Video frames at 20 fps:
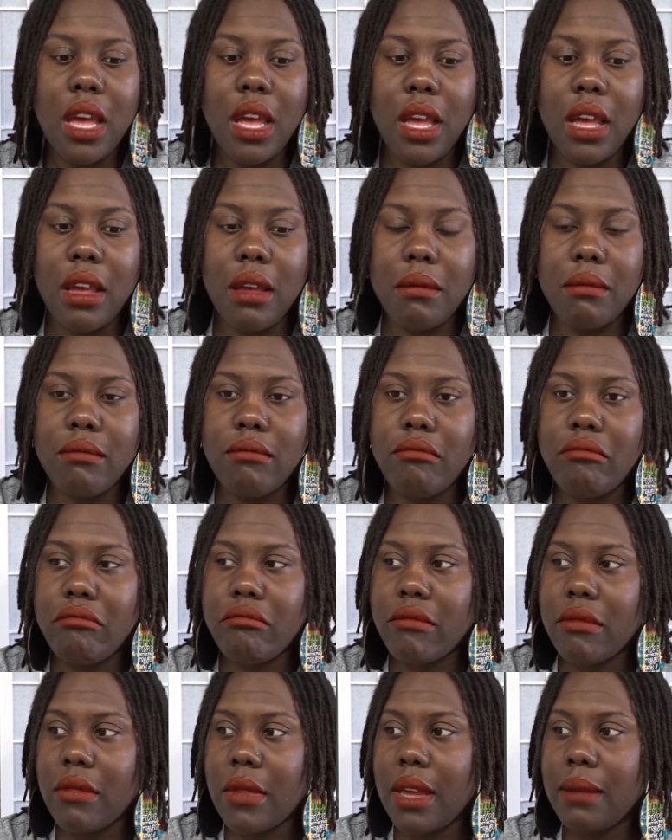I'm
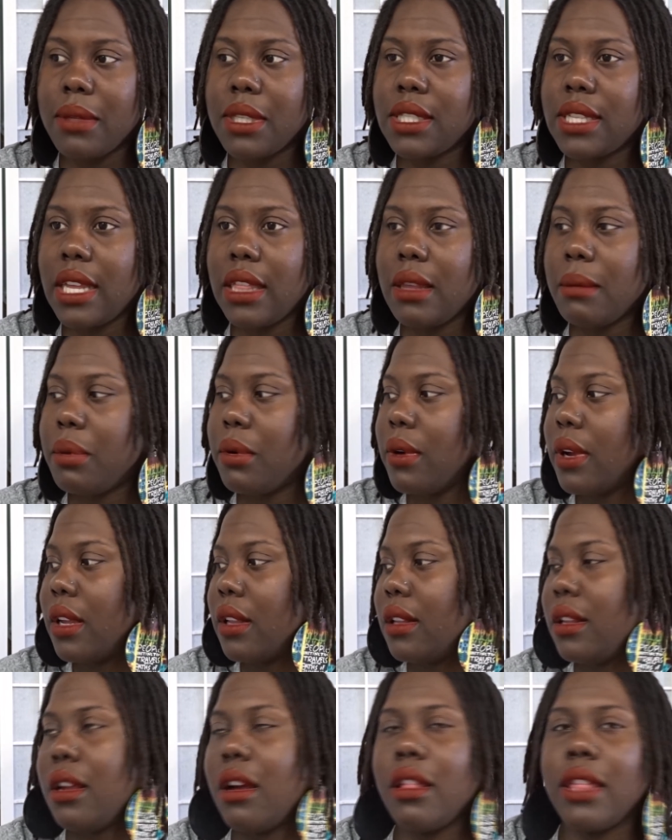just at the
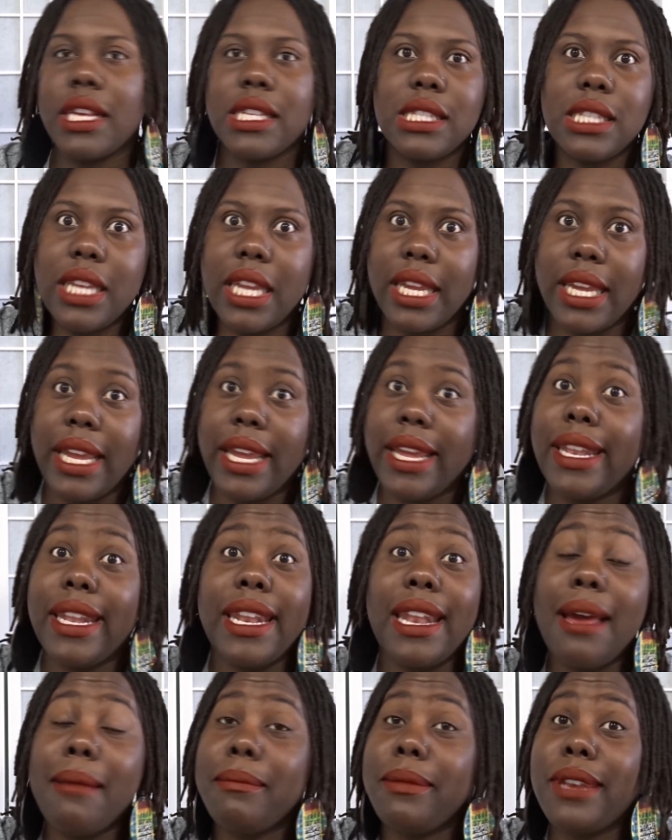point, y'all, let's leave again,
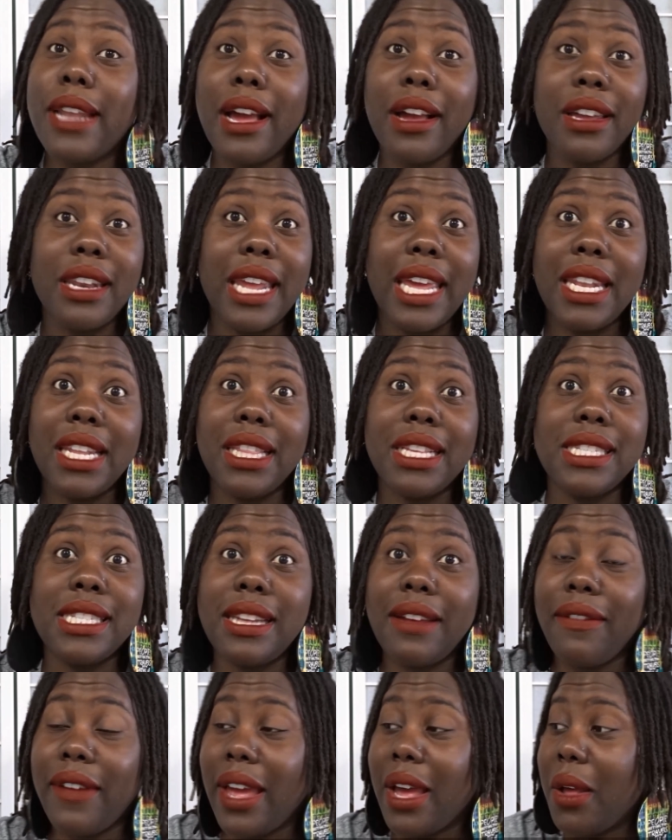and I'm not gonna edit this
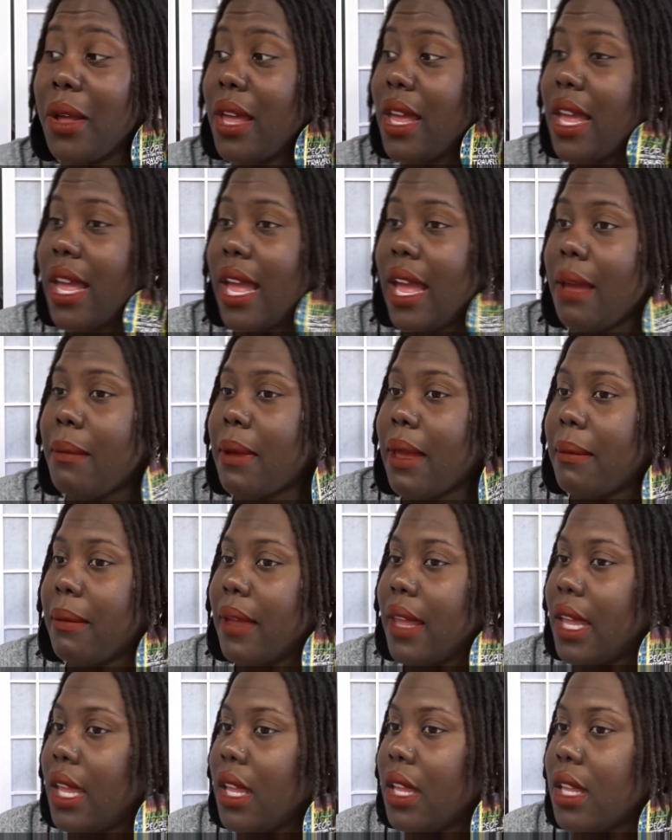stuff out. Hey
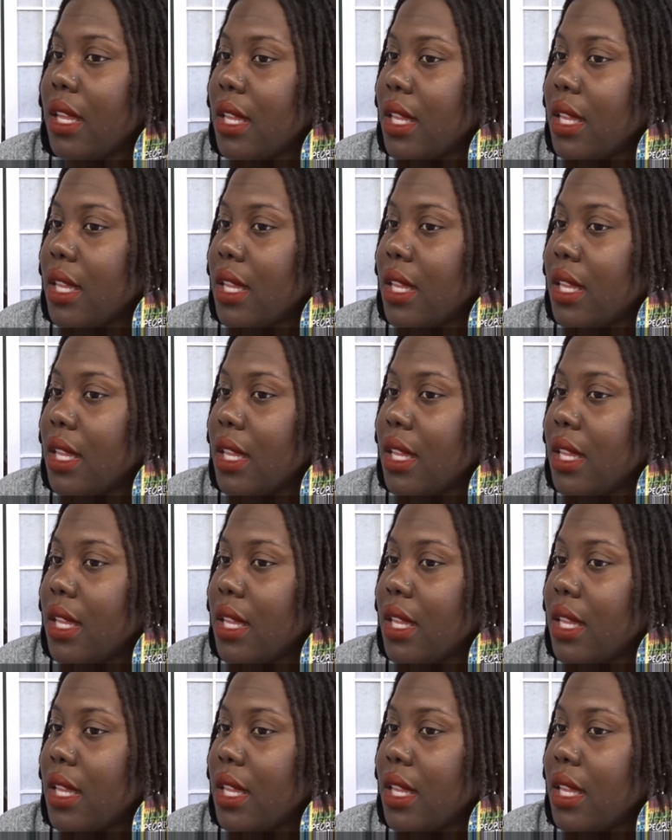baby.